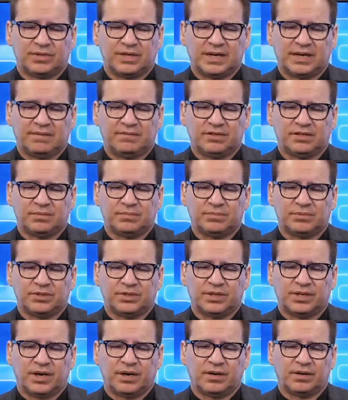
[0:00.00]
kind of some
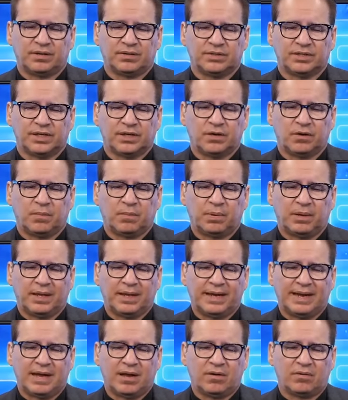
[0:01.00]
scenarios that could
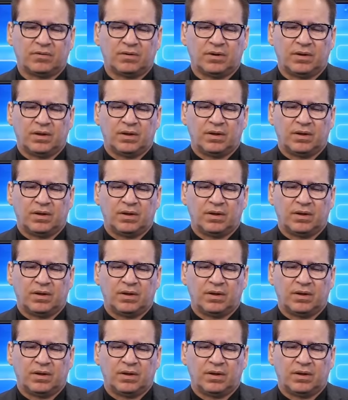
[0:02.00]
play out